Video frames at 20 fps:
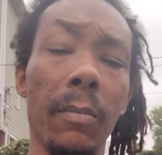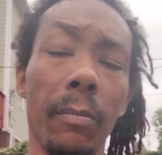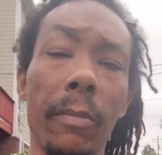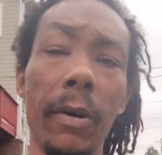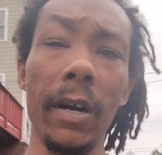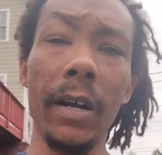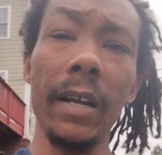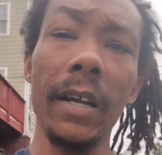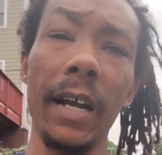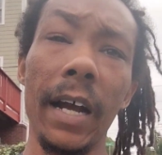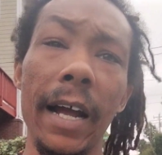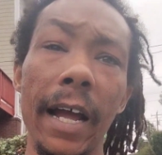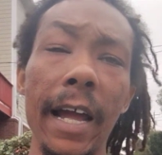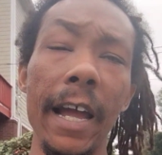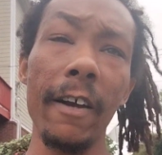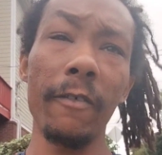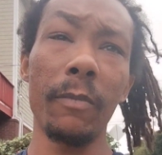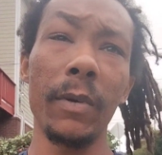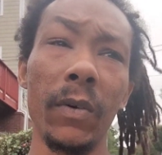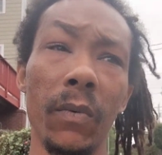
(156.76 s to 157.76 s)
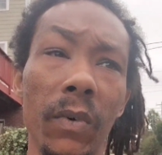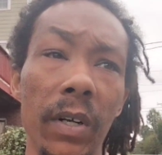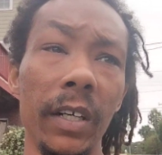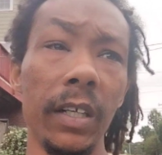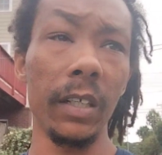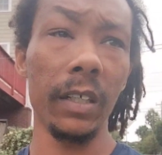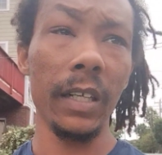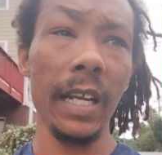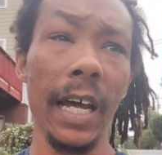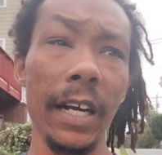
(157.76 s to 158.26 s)
but I have been
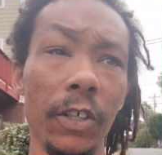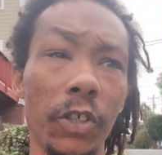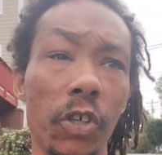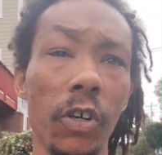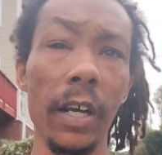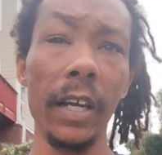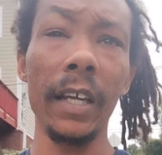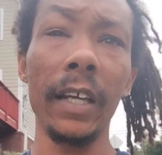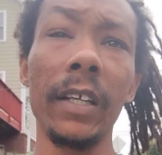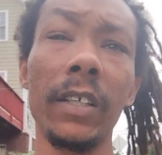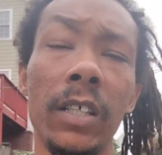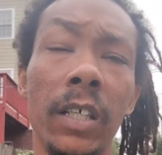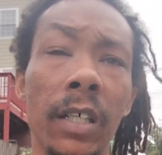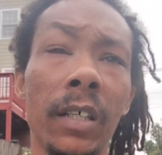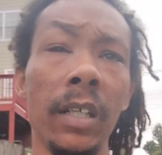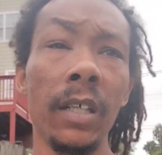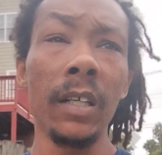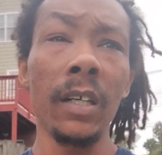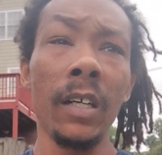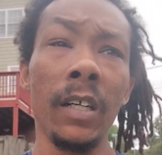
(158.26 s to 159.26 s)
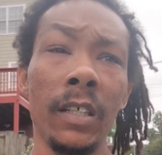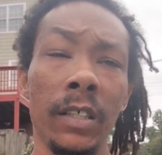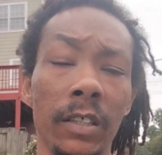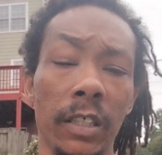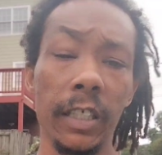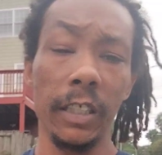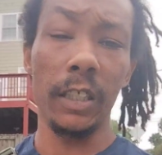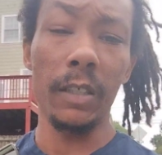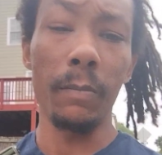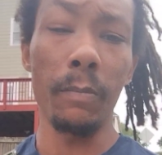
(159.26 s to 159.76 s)
winning a lot of trades,
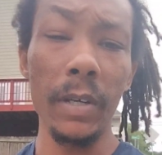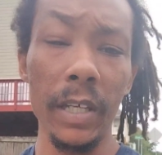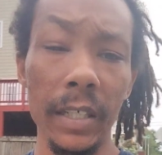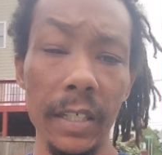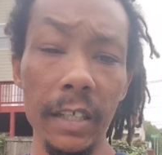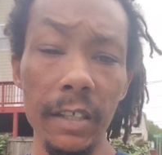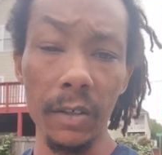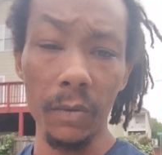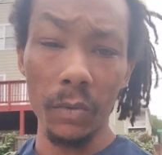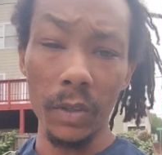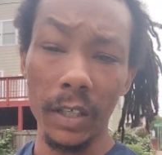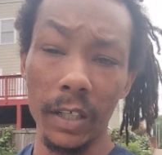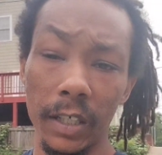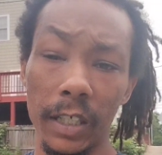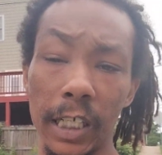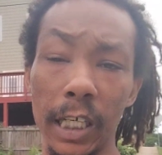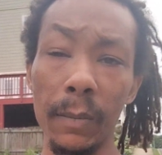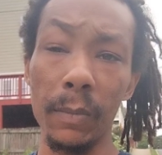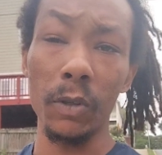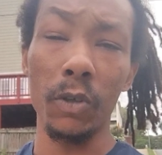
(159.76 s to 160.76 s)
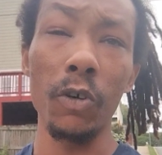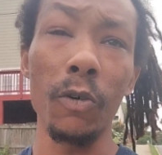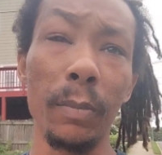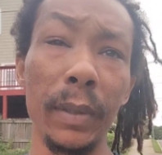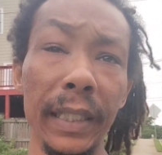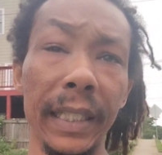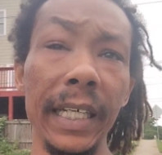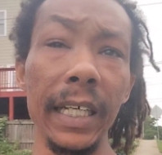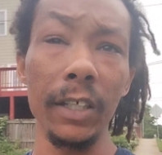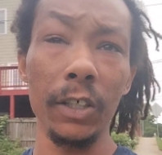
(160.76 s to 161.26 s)
just been dealing with the typical
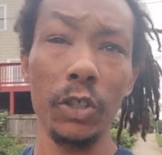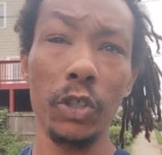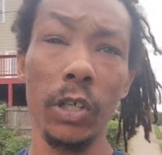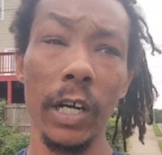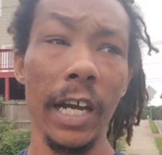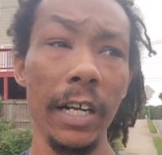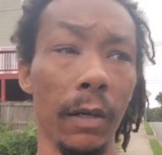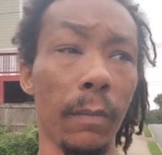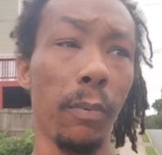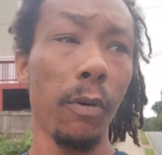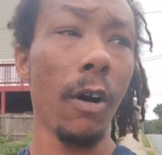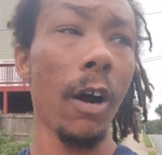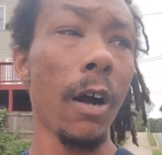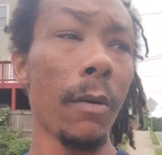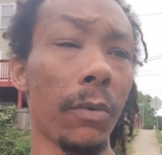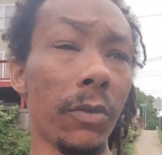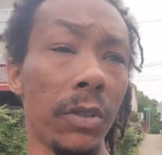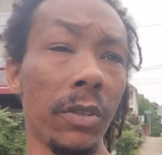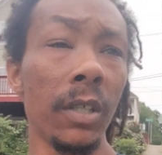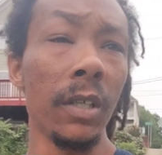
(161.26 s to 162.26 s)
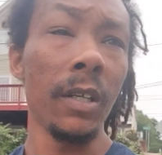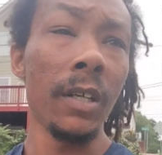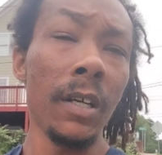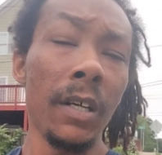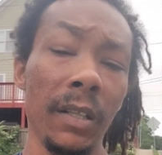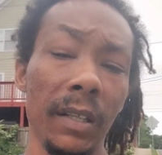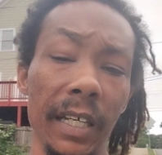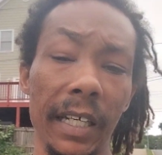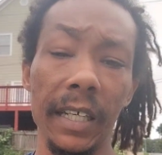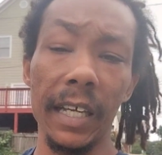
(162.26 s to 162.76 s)
beginner trader problems
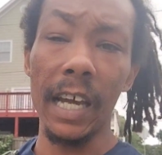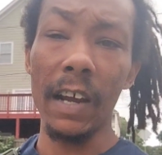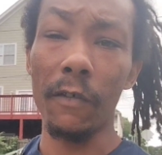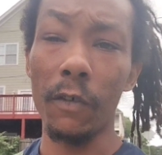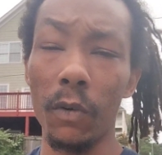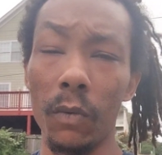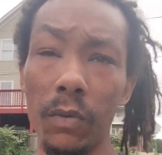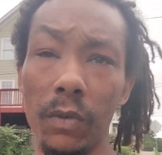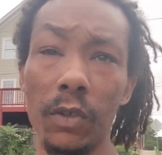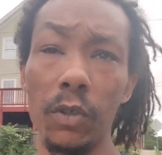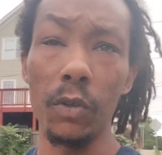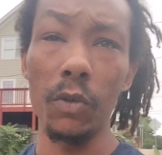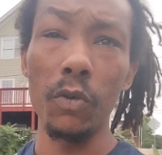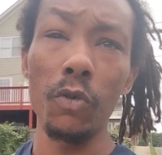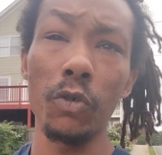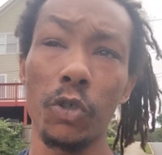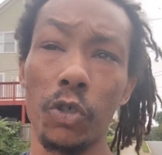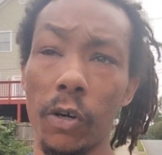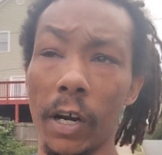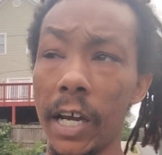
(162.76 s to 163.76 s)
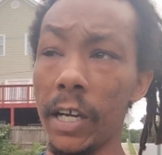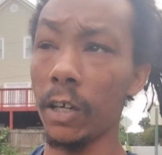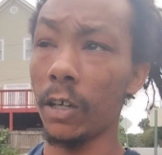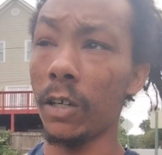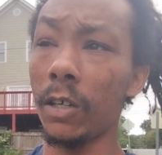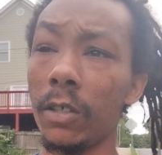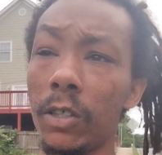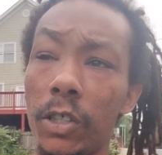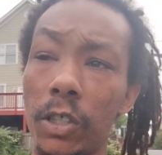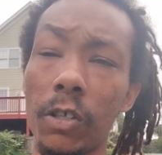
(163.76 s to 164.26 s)
that every new trader
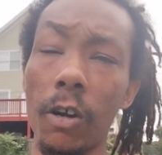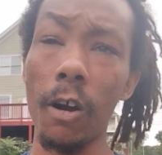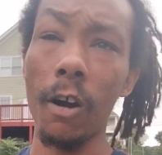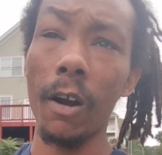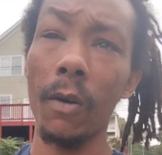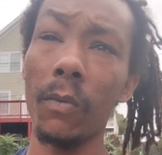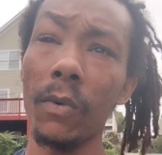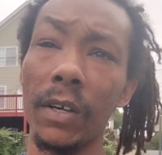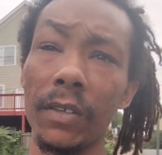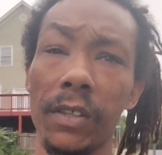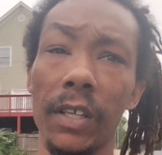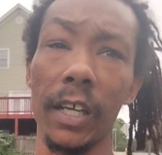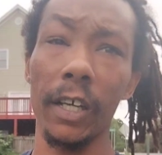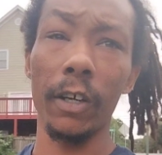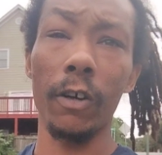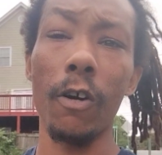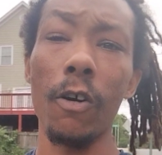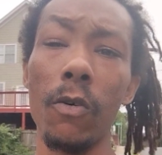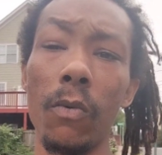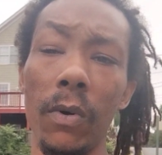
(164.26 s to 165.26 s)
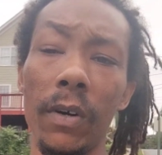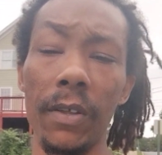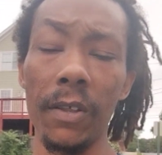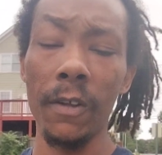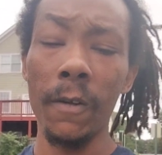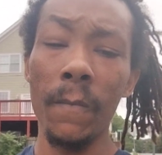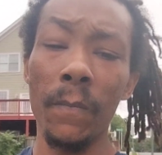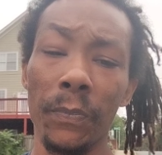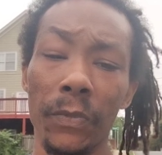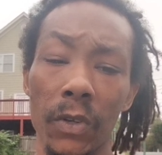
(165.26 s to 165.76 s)
start with and go with,
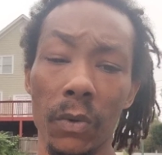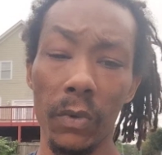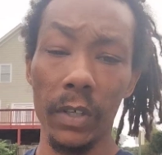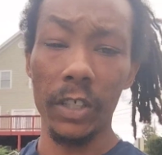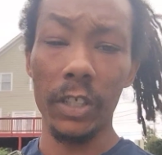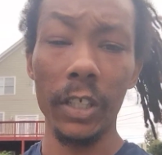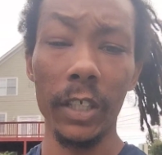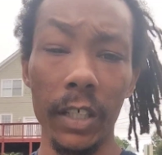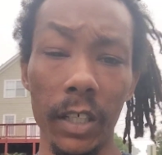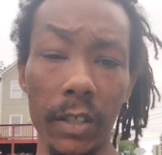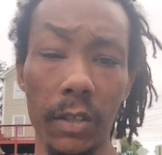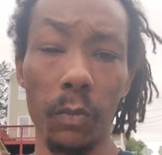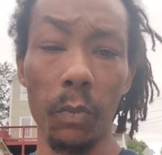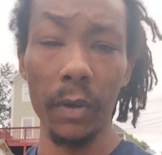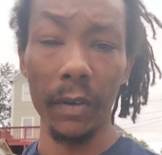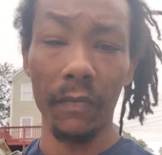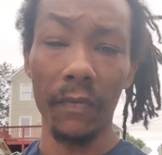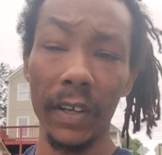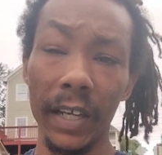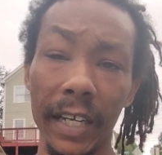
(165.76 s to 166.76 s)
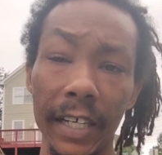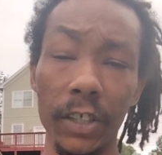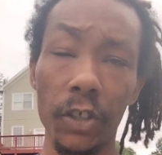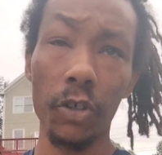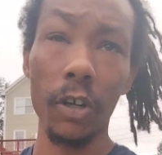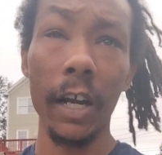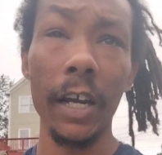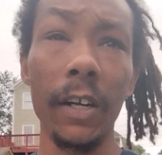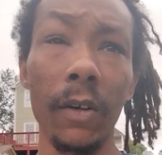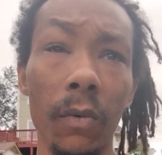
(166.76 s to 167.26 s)
which is revenge
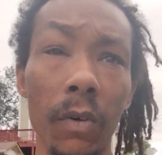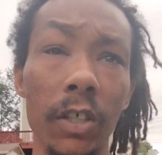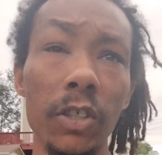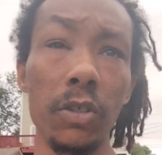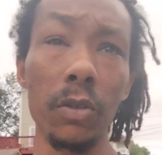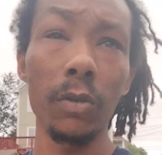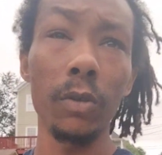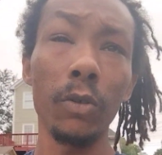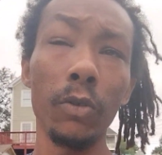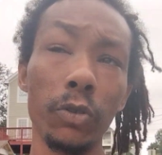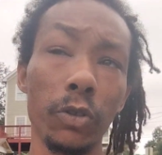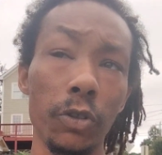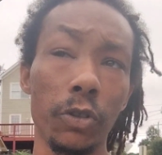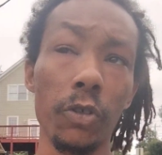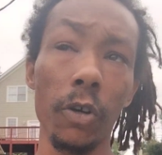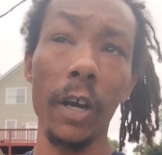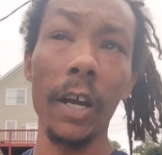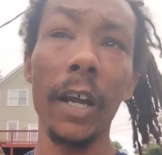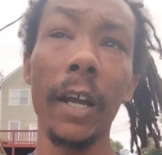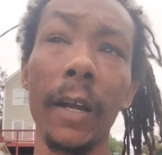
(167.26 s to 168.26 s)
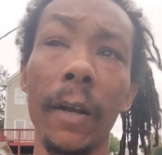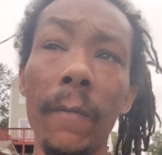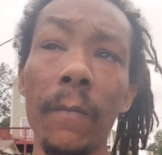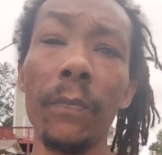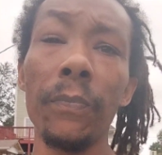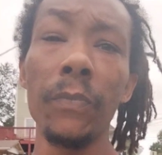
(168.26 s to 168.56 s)
trading once you lose a trade,